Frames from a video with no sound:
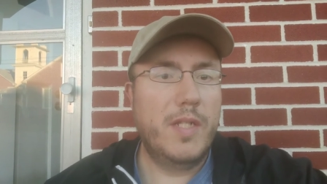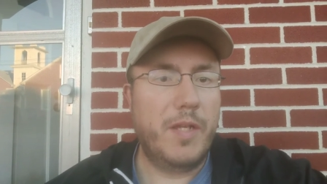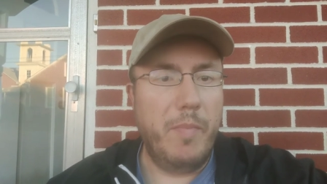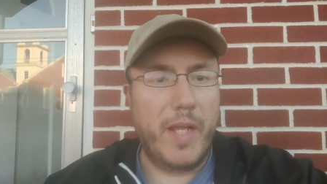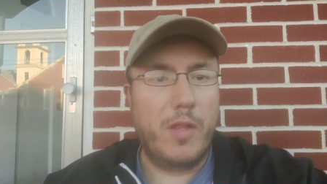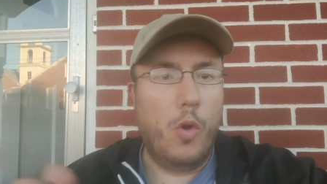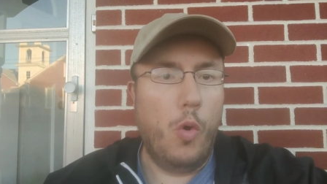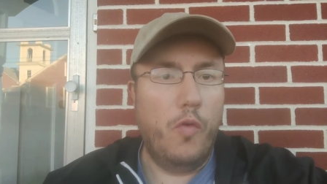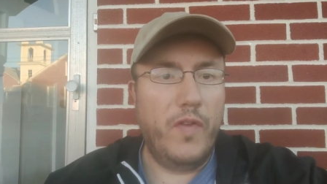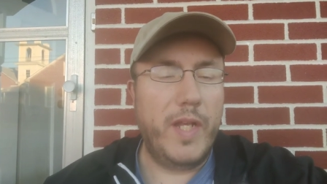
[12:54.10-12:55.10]
to make the
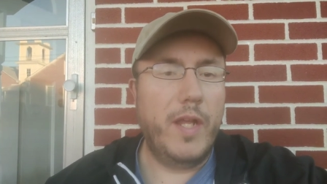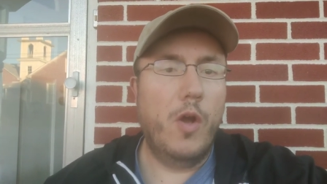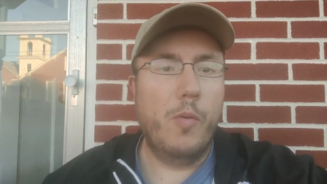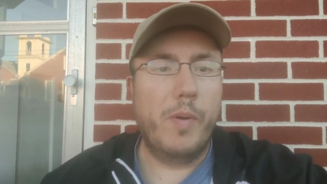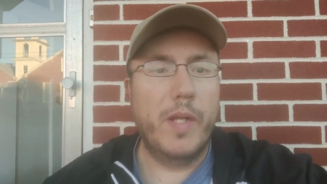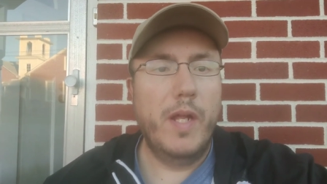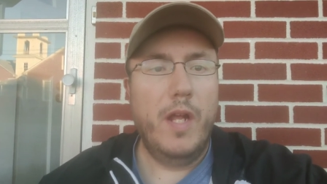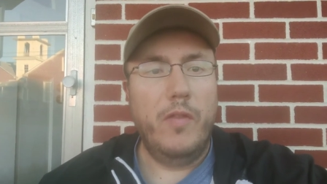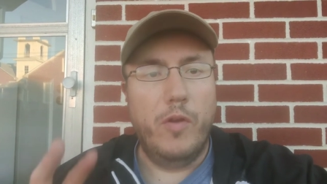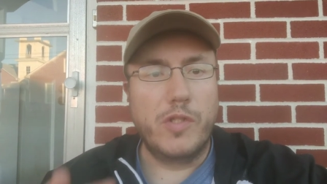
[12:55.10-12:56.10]
whole video. But
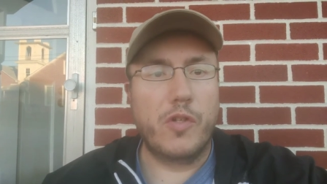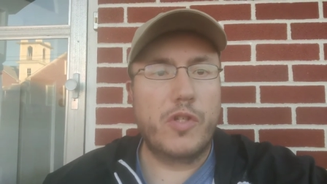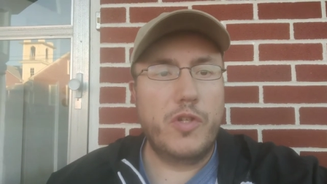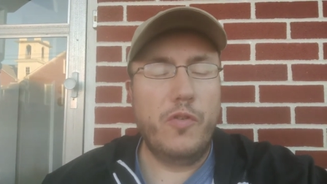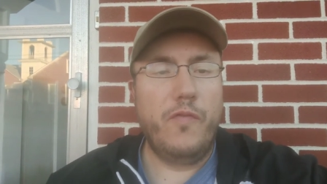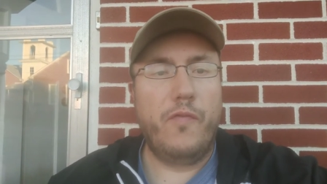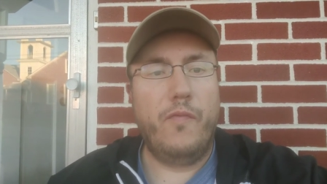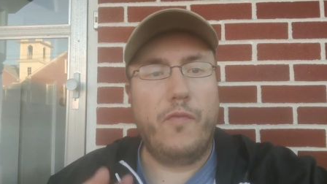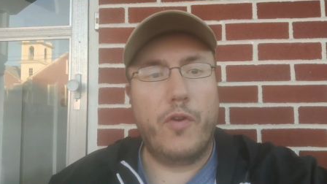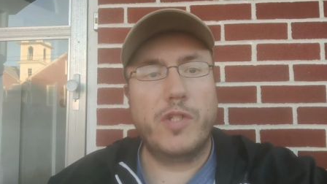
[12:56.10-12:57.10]
those are the two
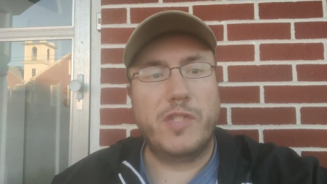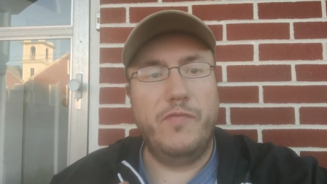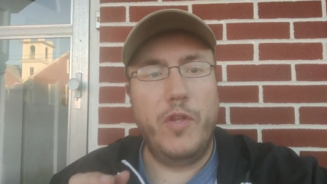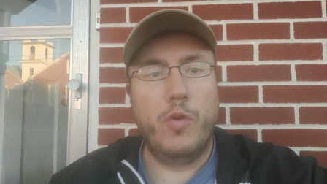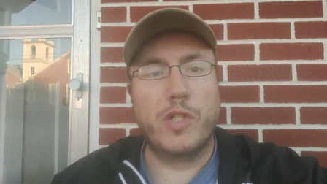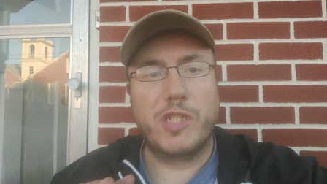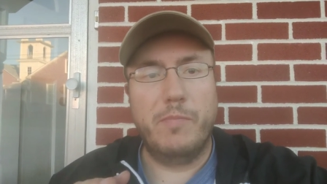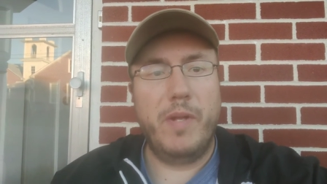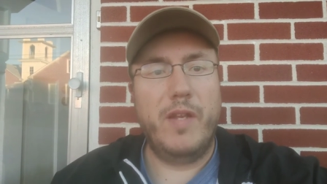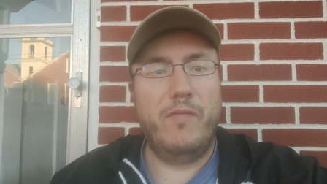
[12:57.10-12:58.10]
first viewer
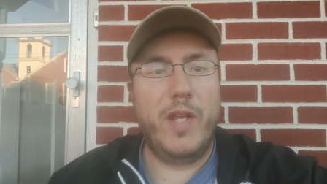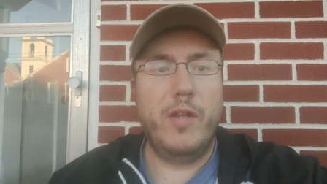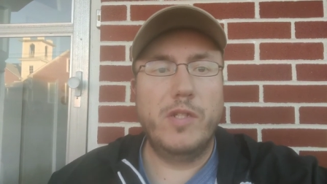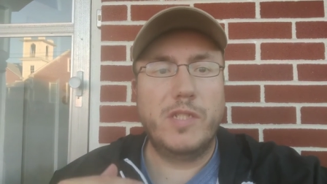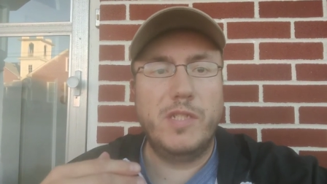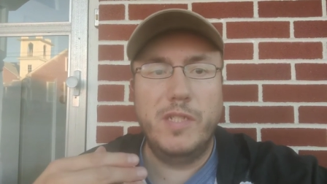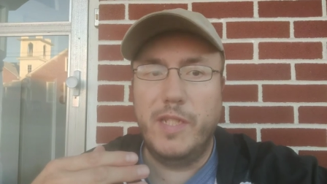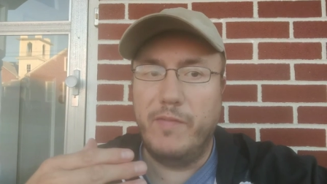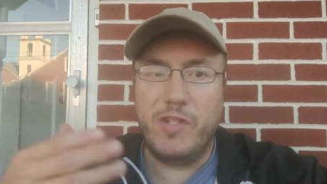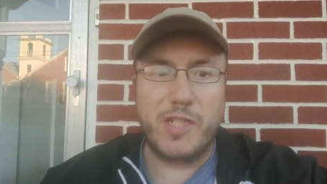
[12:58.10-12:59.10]
submitted videos.
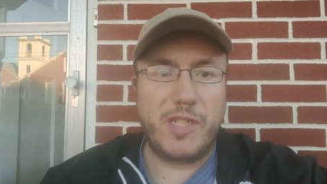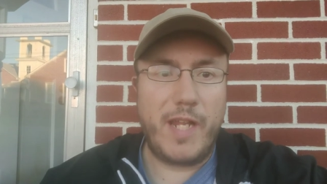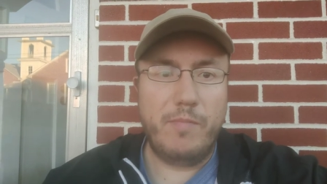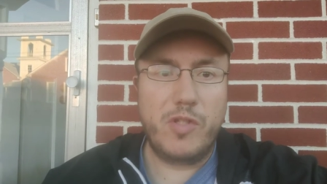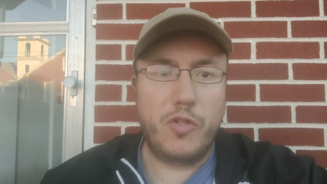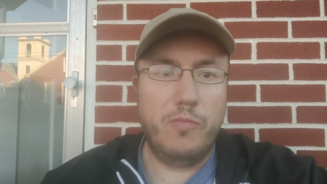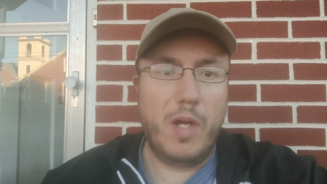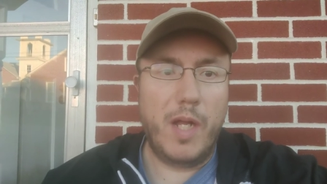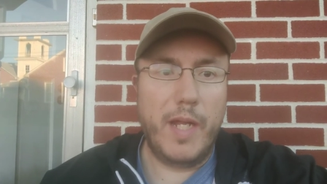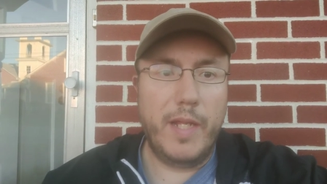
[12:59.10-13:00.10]
They've just sent them to
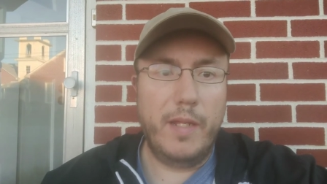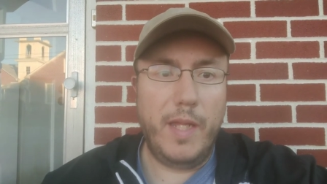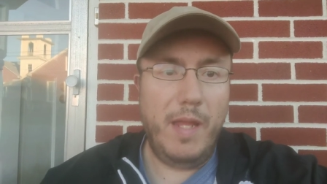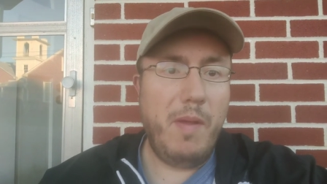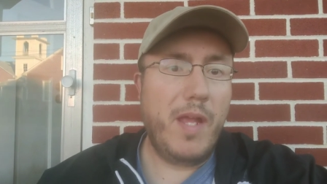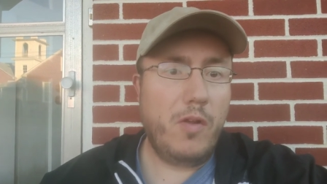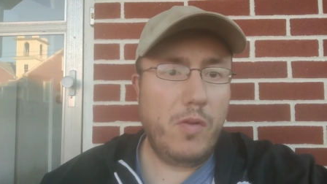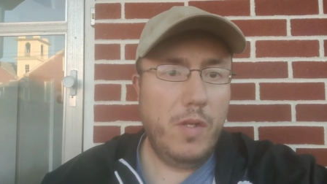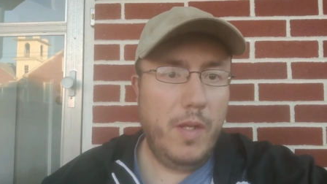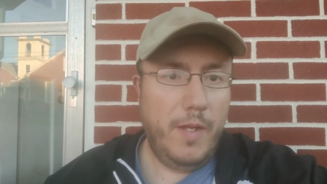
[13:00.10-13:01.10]
my email.